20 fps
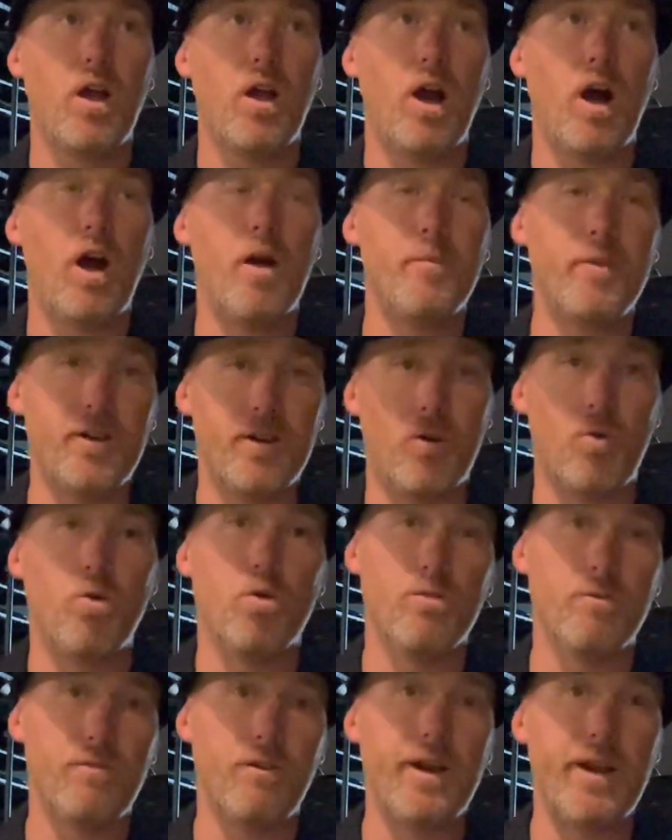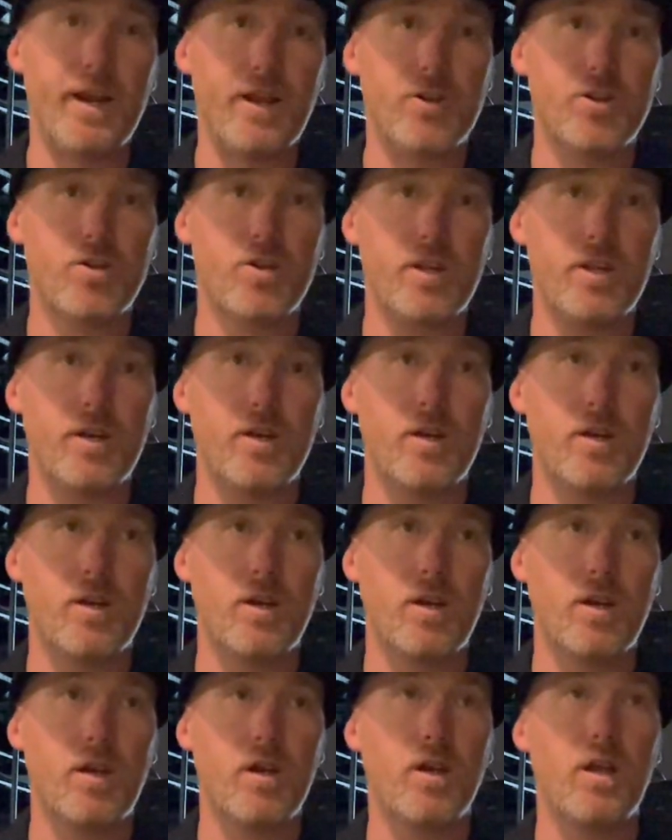I'm in a hole financially,
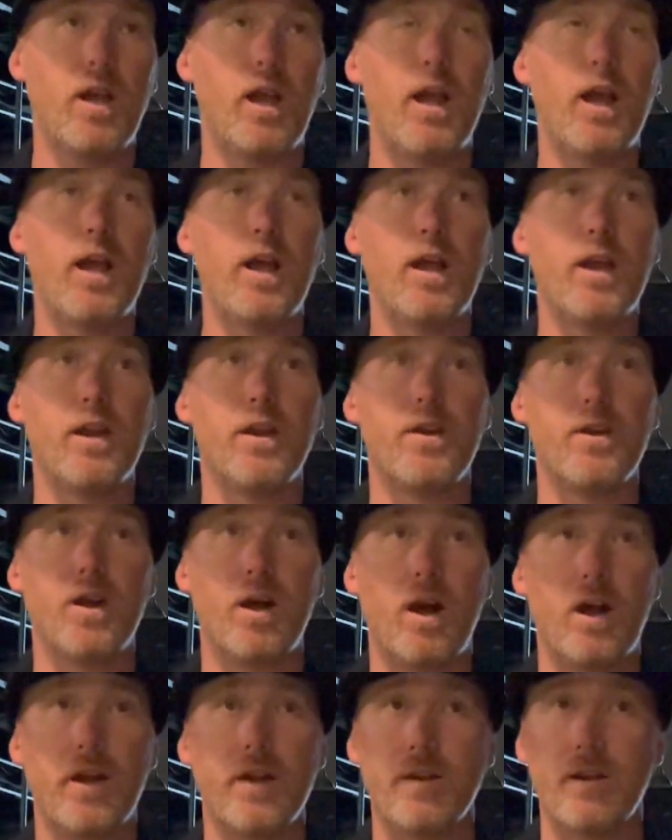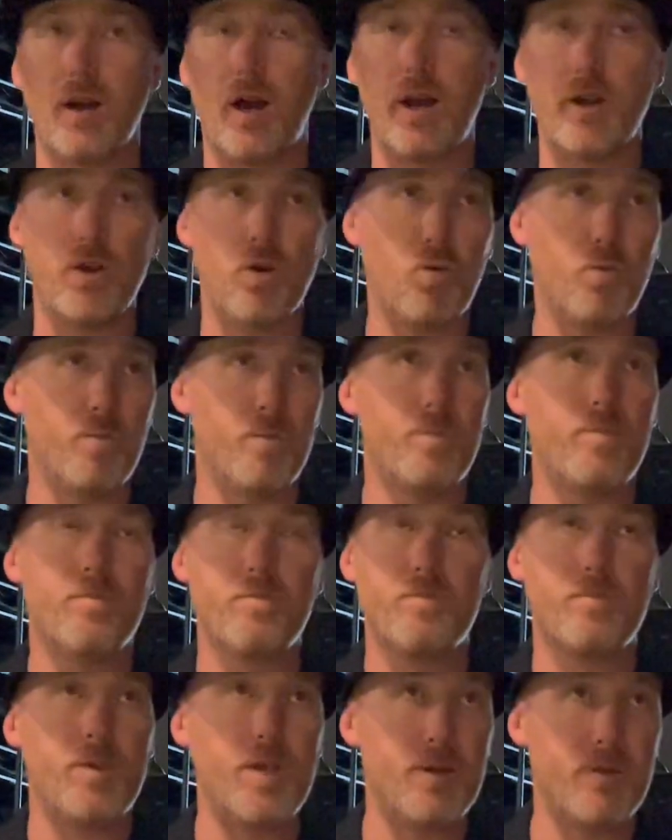and I owed
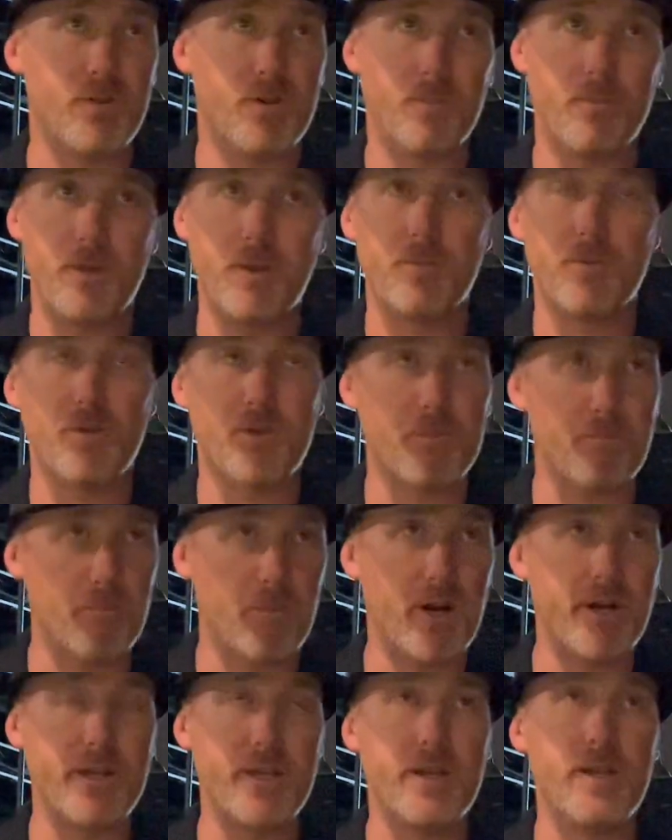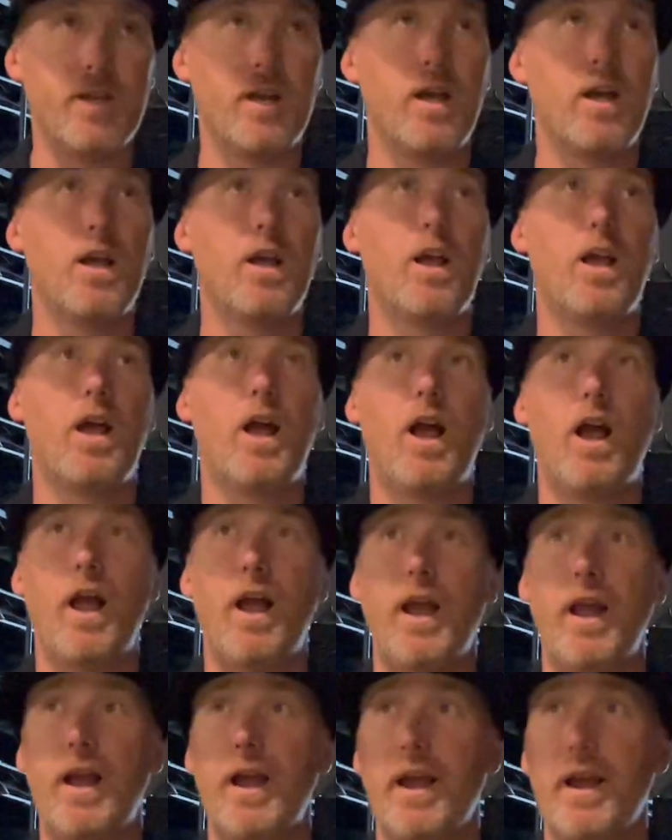some people some money,
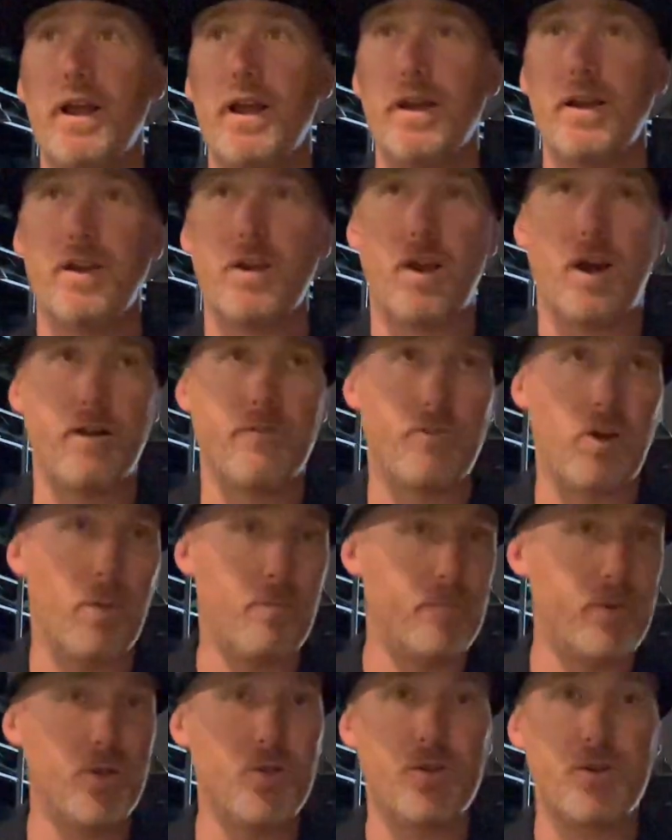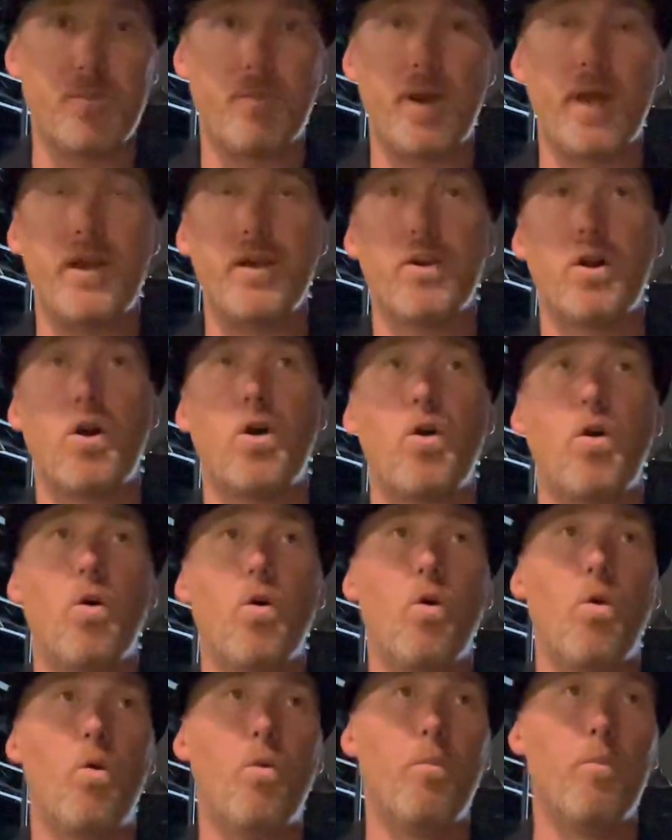and I've got bills to pay at
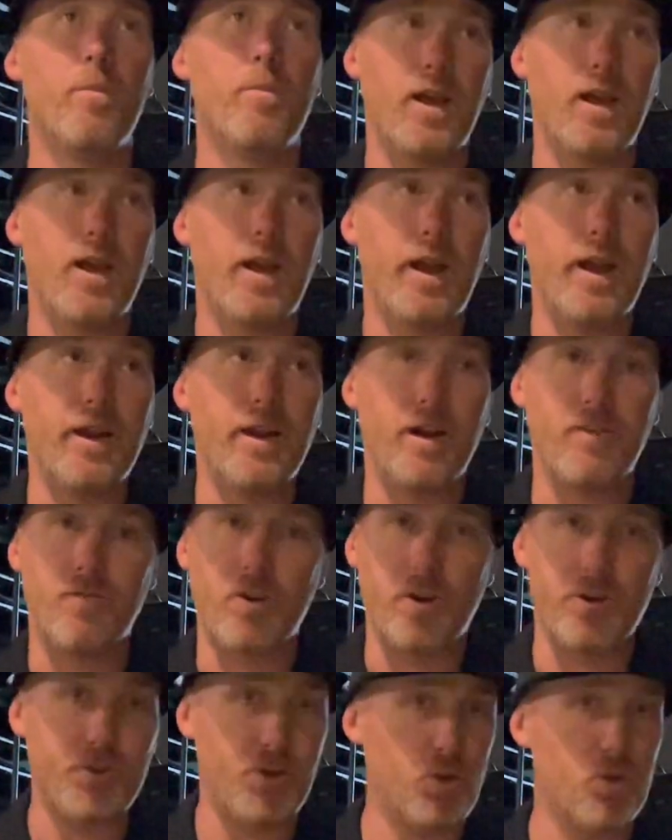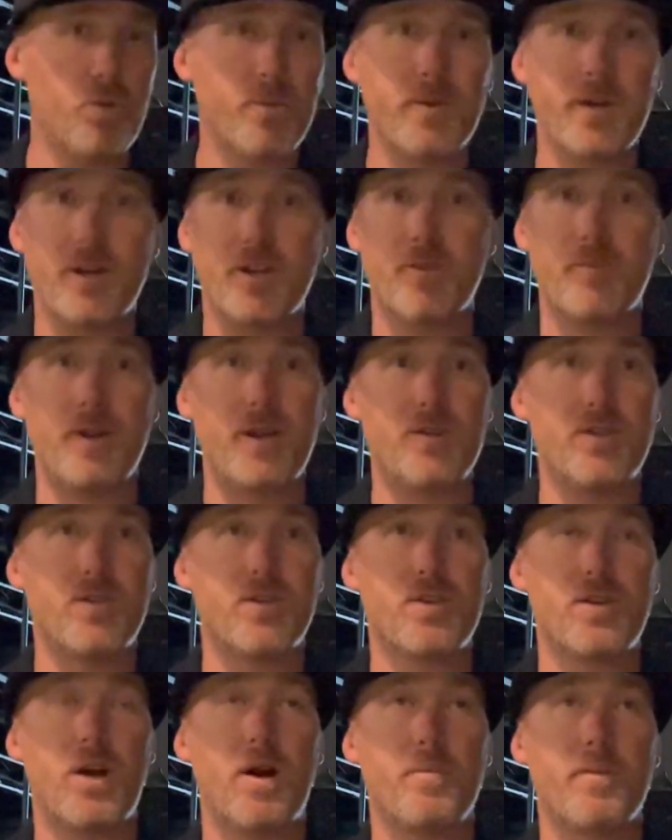home, and I've got tournament
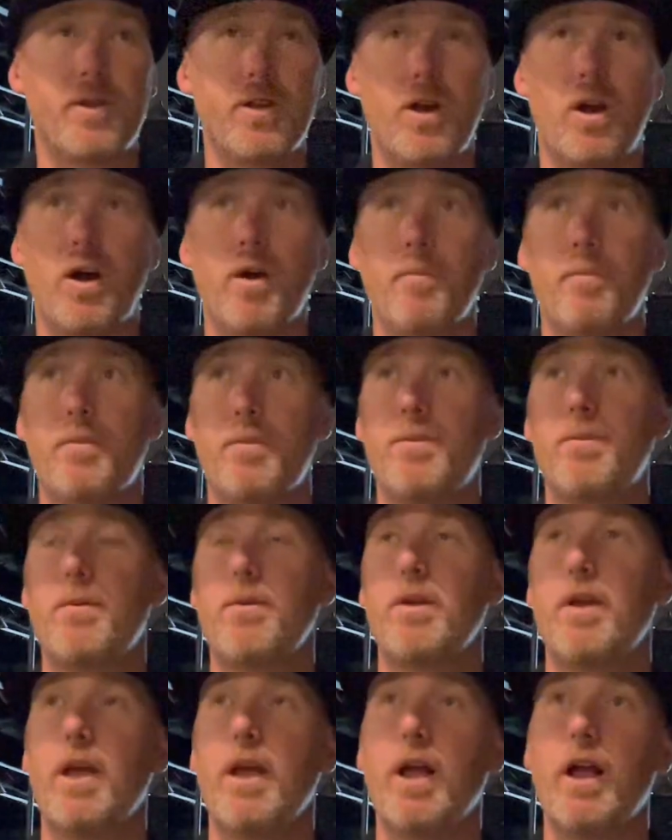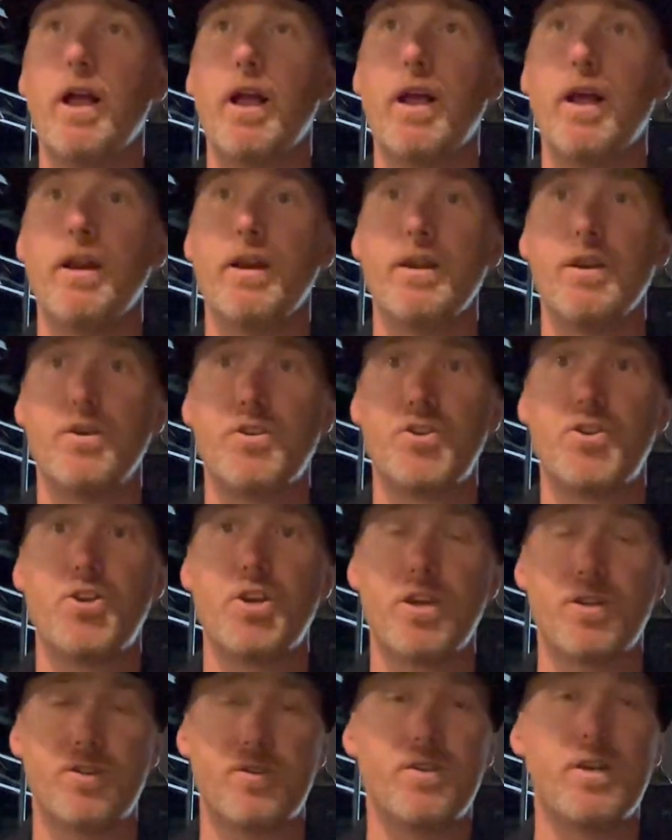expenses coming up, and
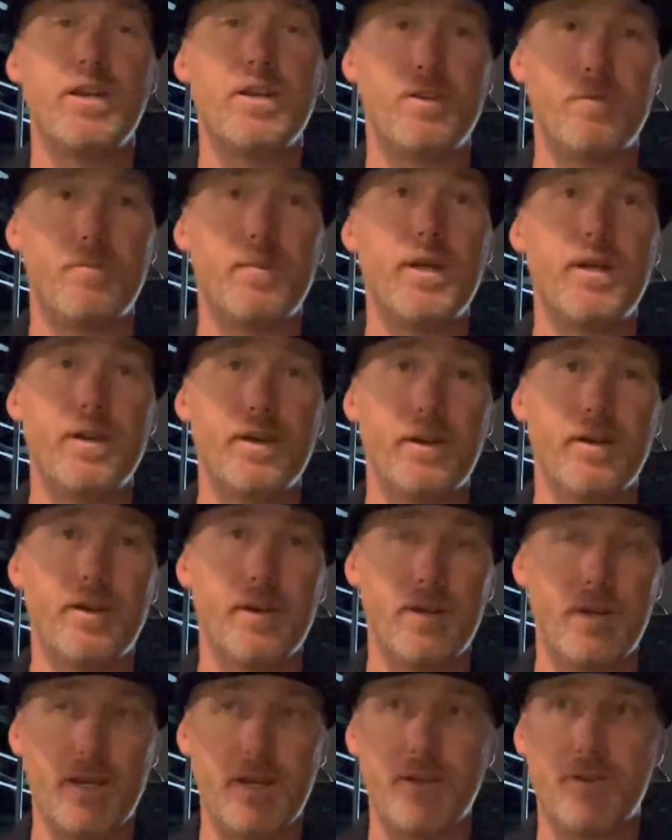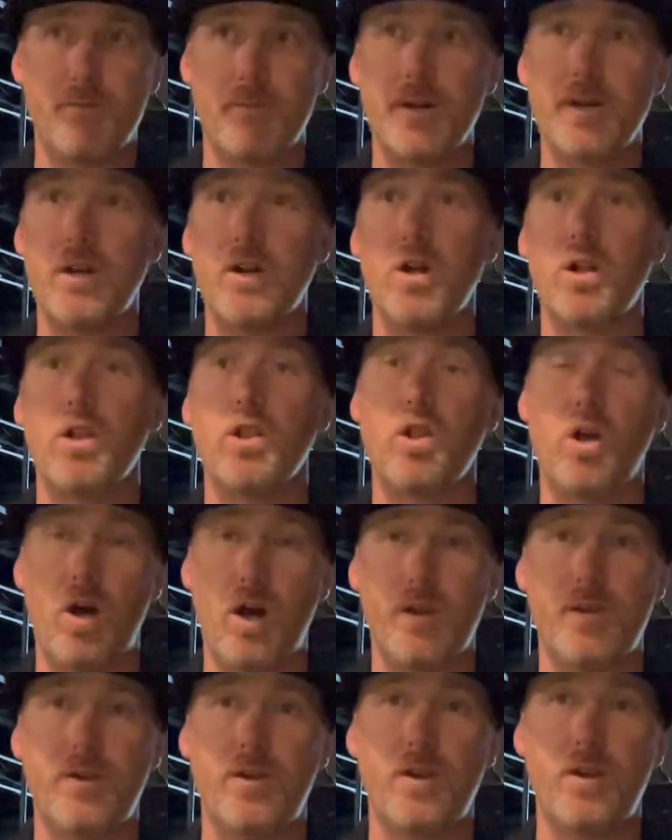it's been a
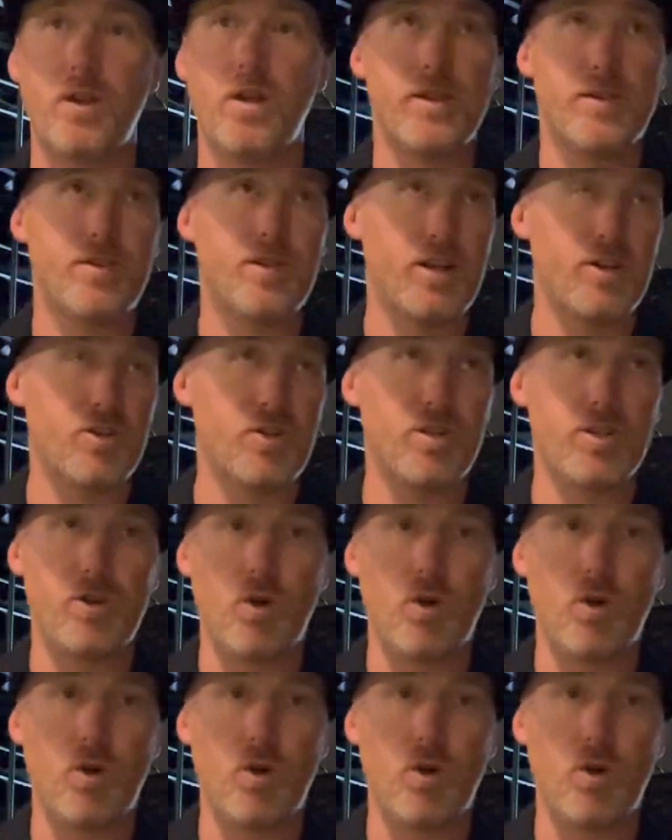lot. Essentially